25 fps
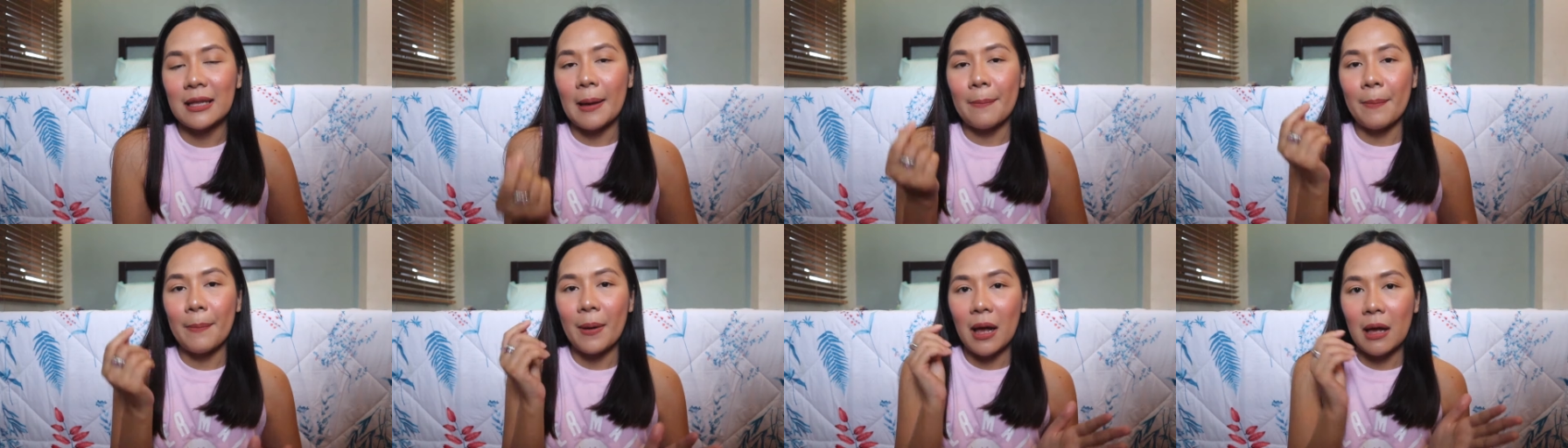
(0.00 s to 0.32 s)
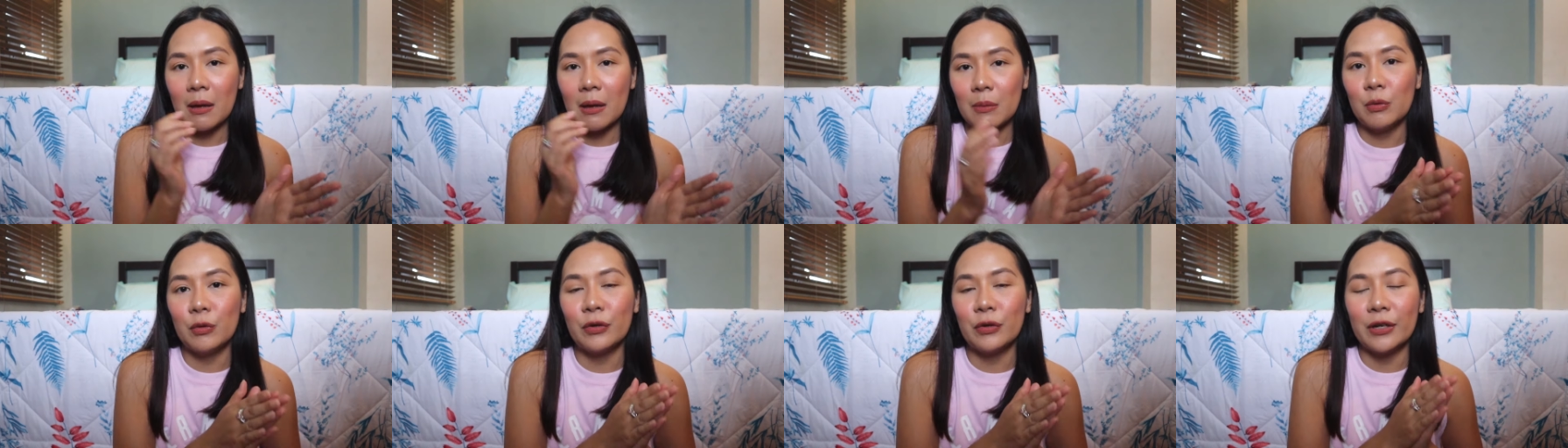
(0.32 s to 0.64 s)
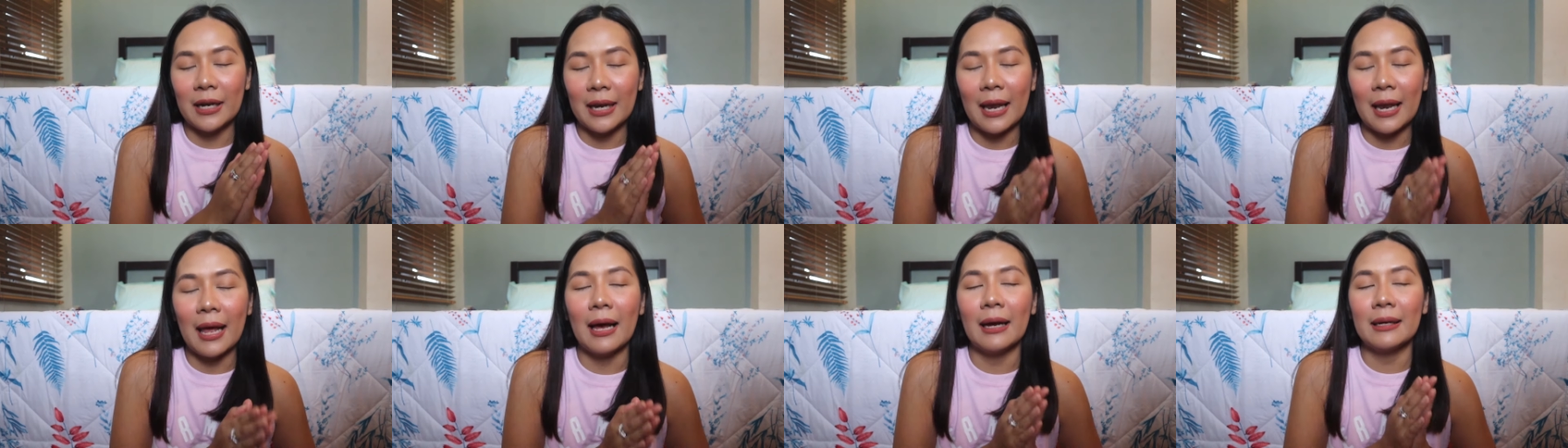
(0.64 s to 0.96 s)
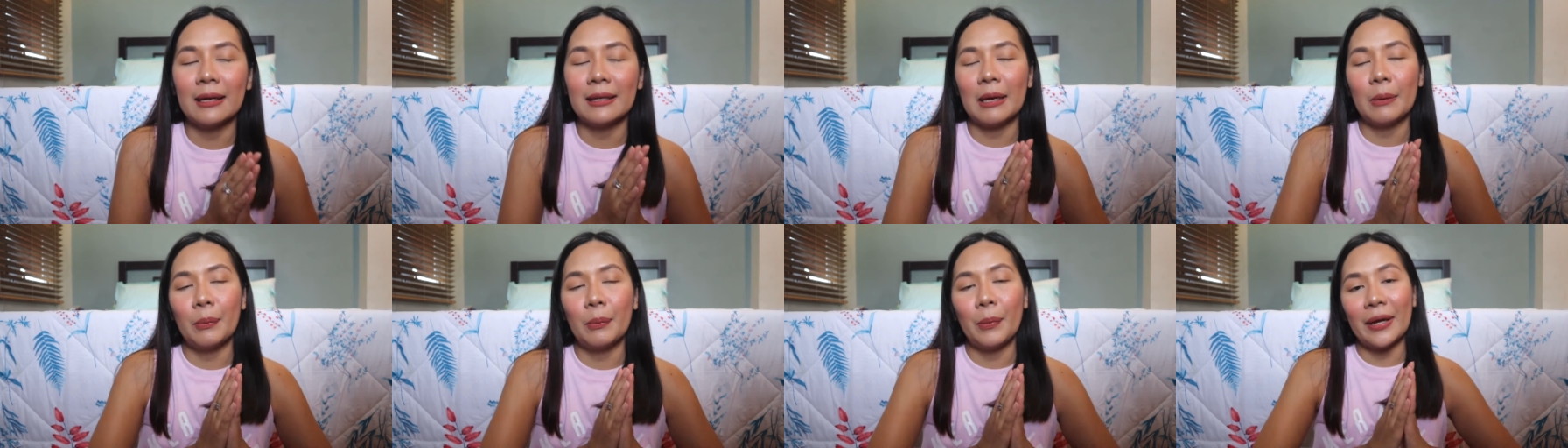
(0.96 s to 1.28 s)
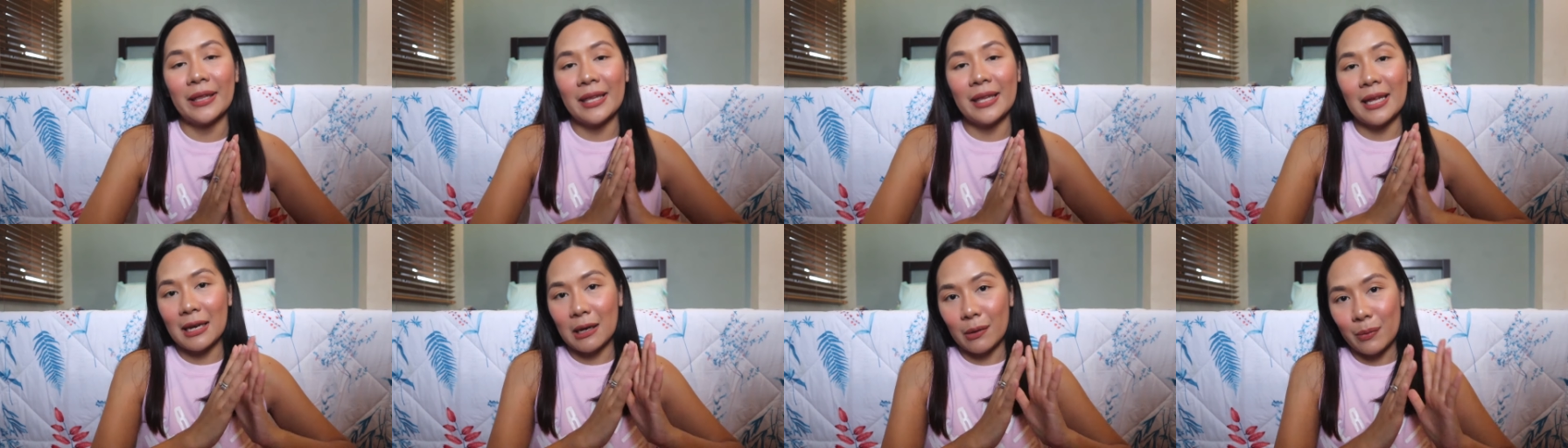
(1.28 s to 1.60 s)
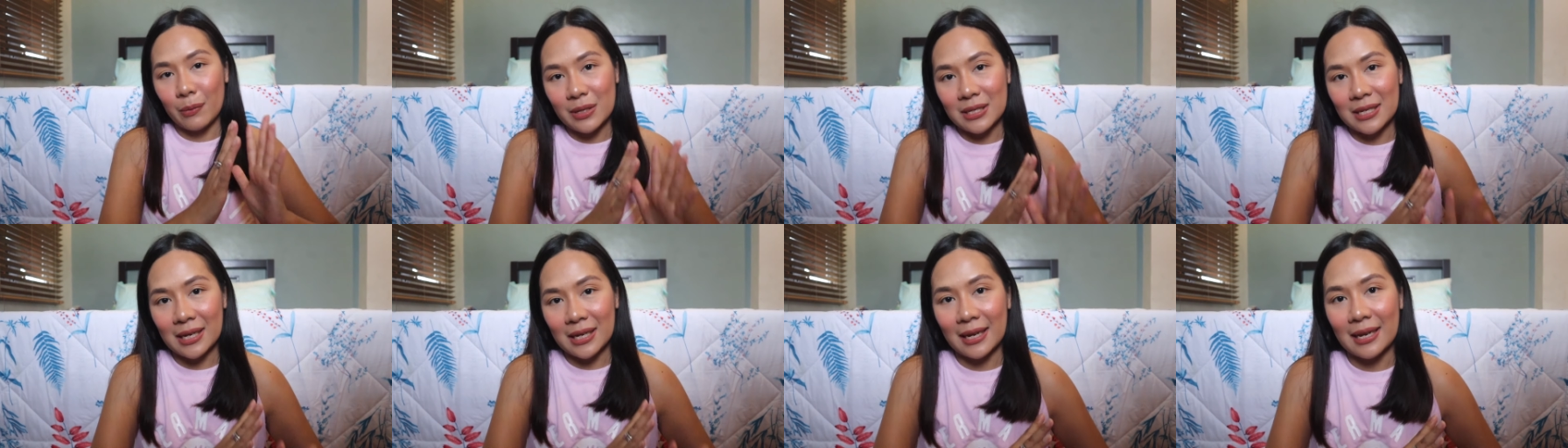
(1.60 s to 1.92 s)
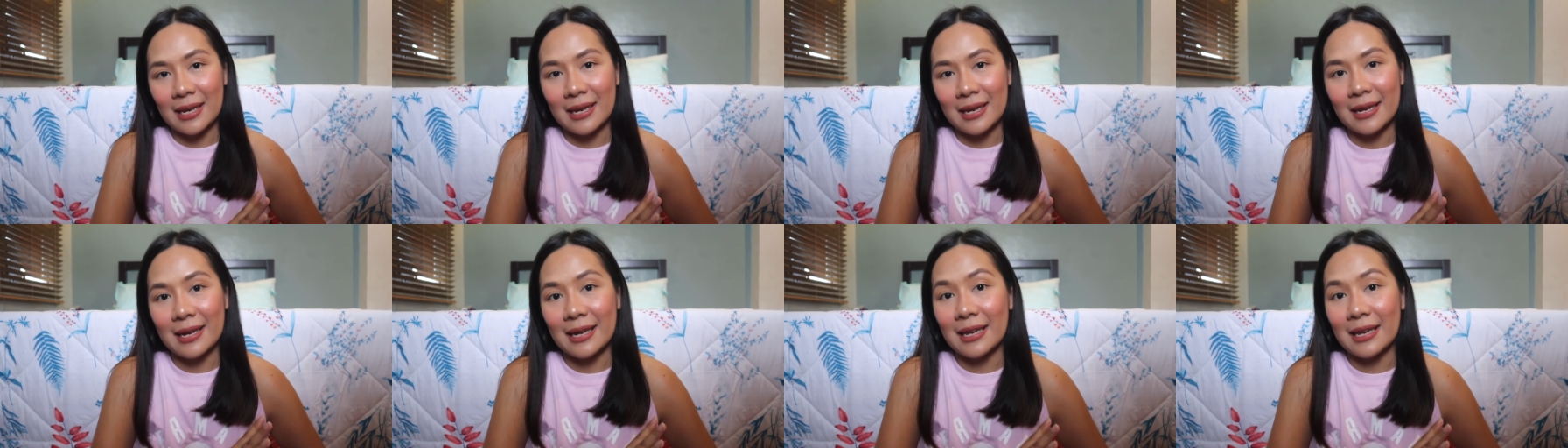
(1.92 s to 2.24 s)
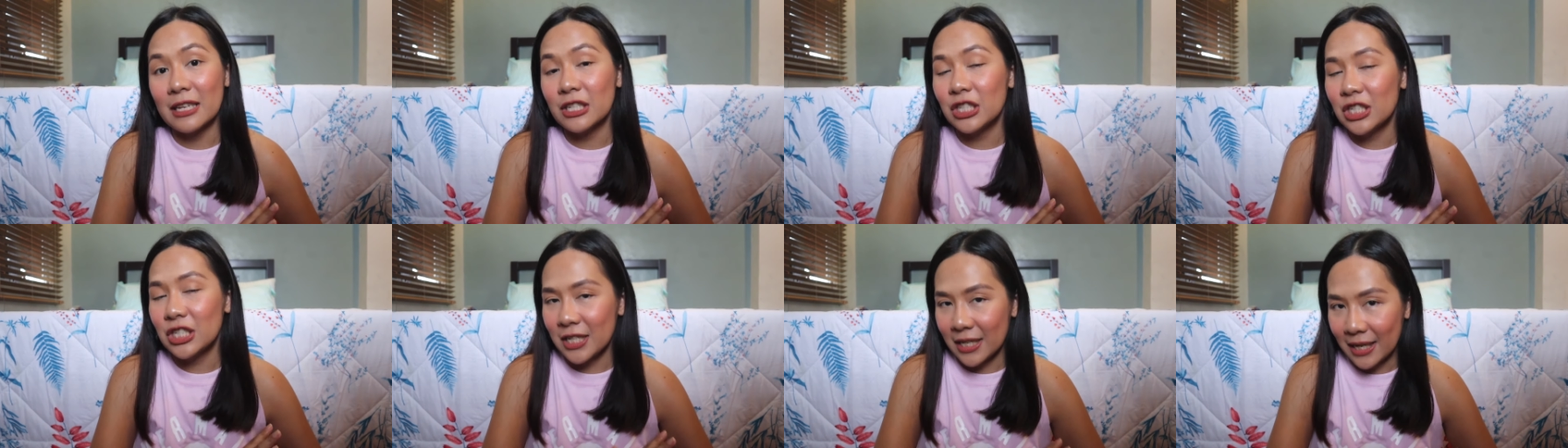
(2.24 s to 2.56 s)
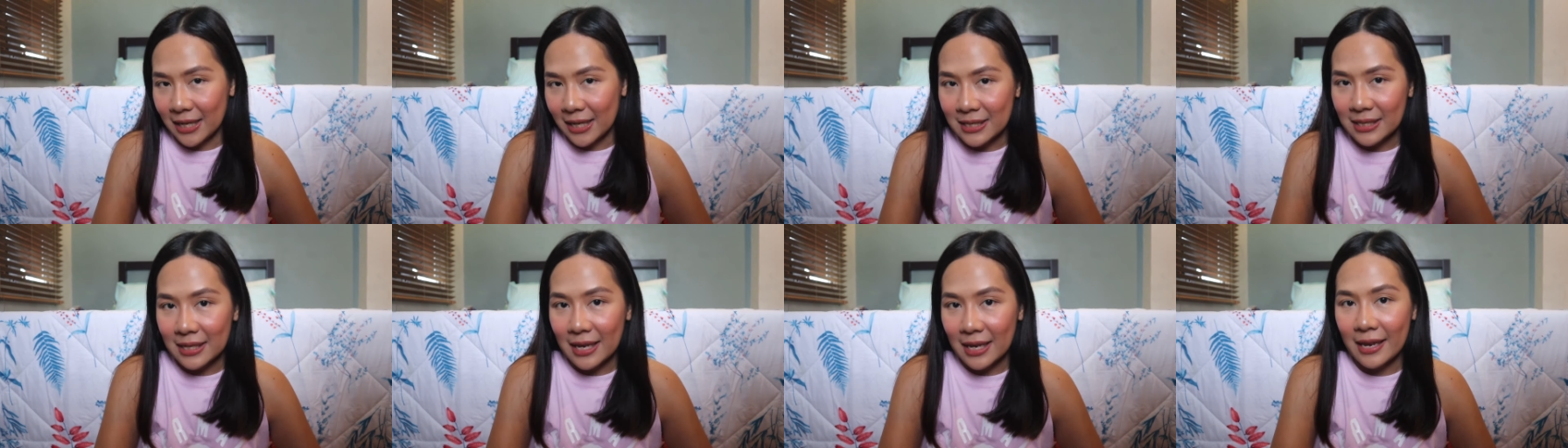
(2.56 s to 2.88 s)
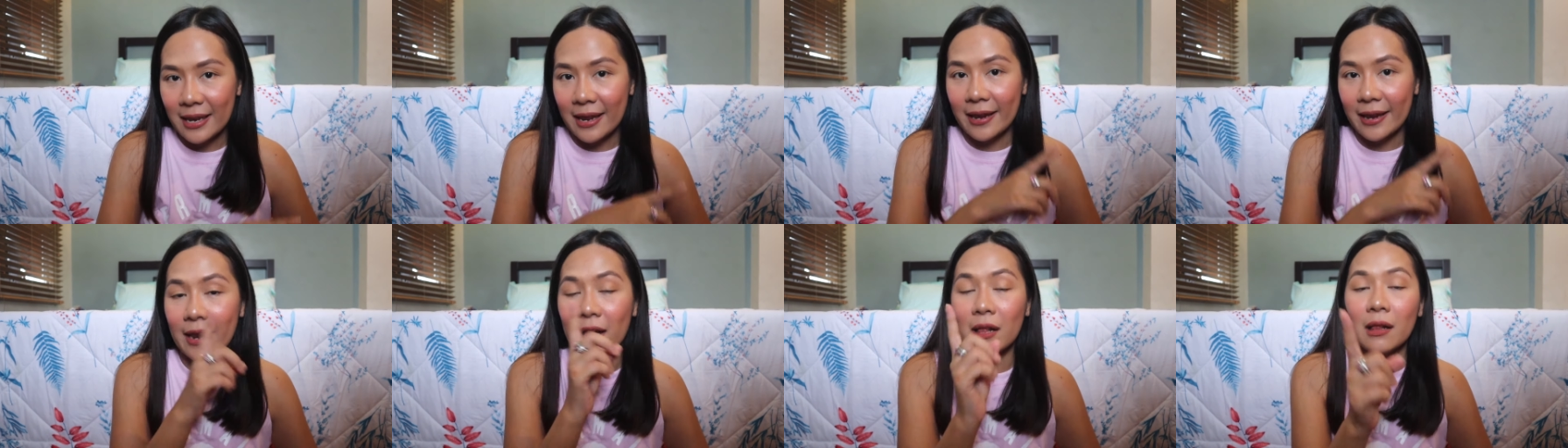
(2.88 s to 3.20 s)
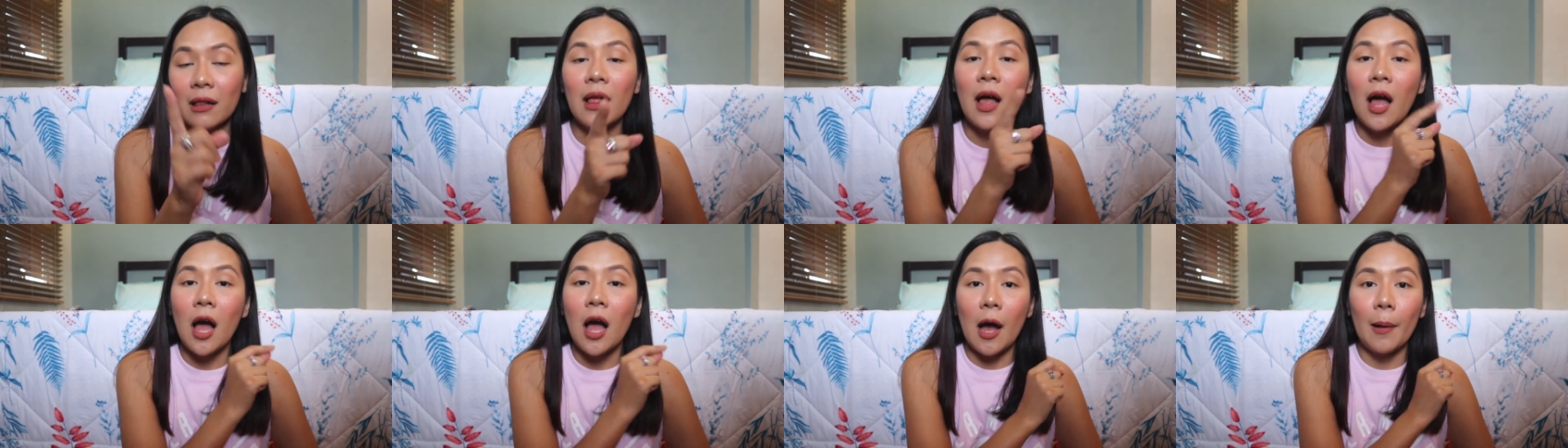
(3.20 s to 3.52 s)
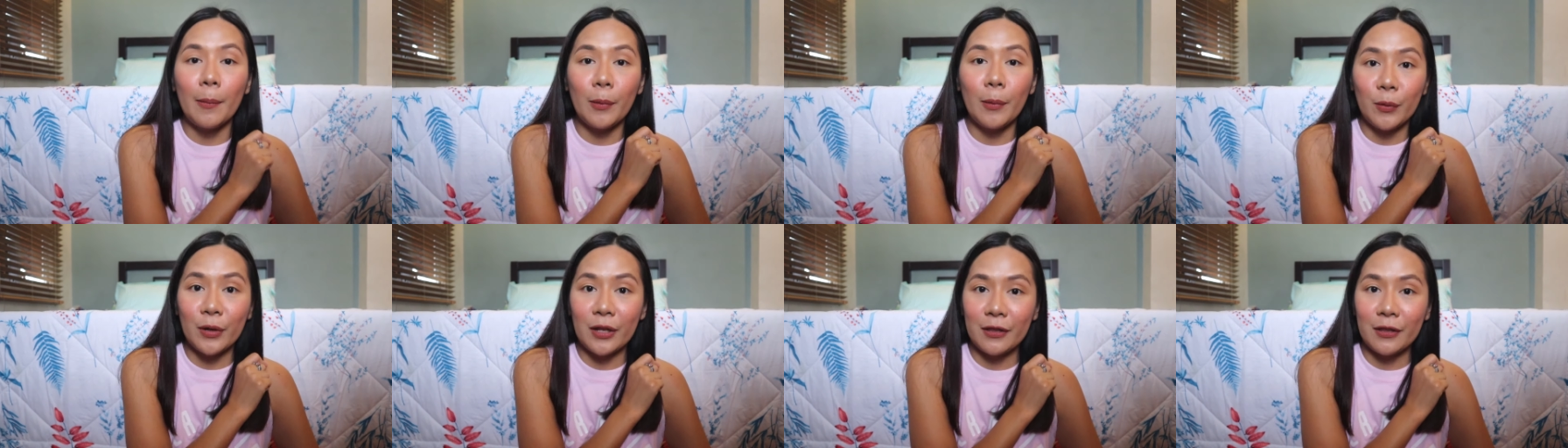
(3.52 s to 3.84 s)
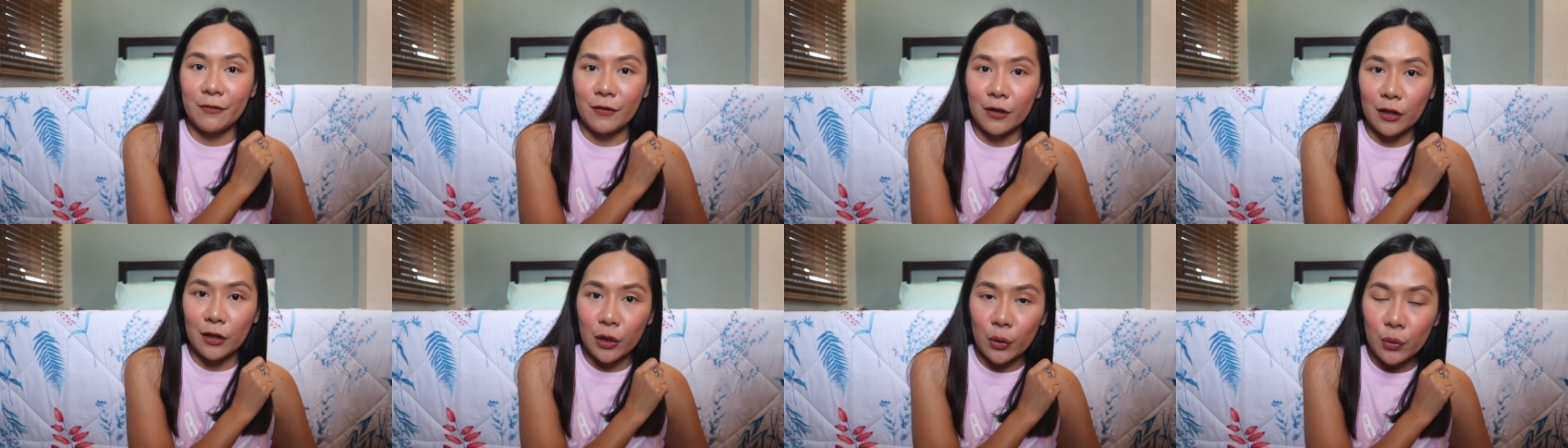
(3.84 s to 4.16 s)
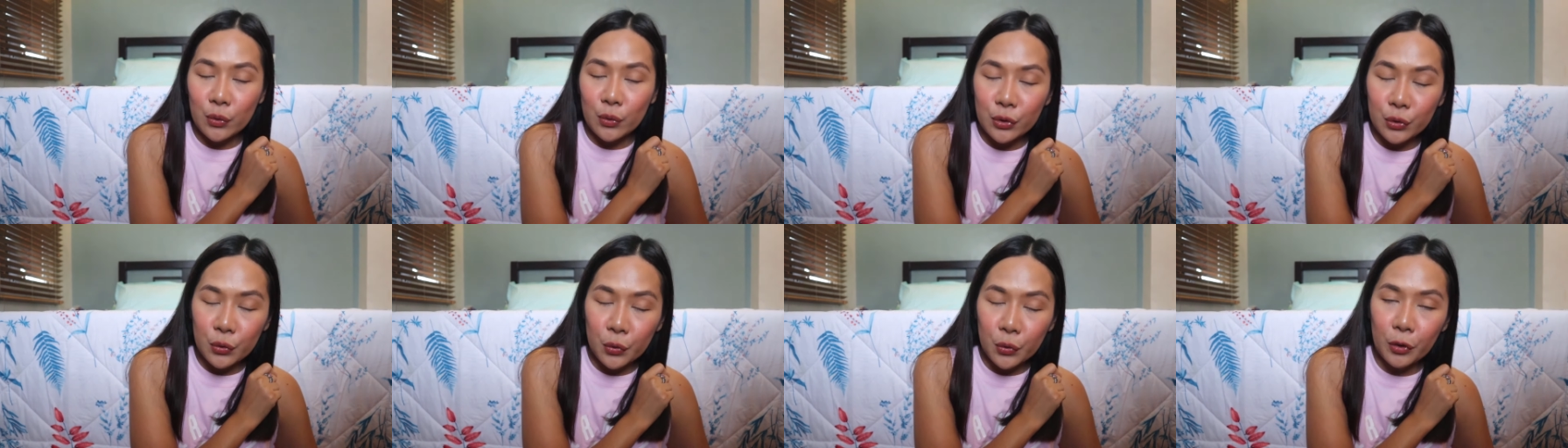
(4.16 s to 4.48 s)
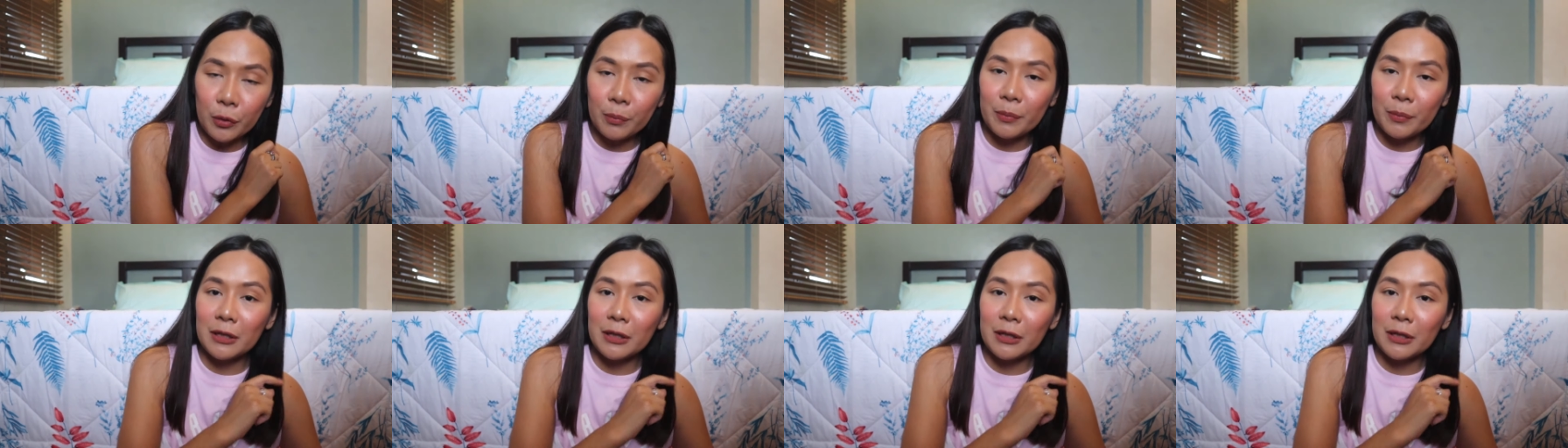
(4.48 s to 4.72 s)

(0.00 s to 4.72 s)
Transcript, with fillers: napakamura lang na pwedeng gawin sa kilikili chicken skin. And I'll upload that video soon.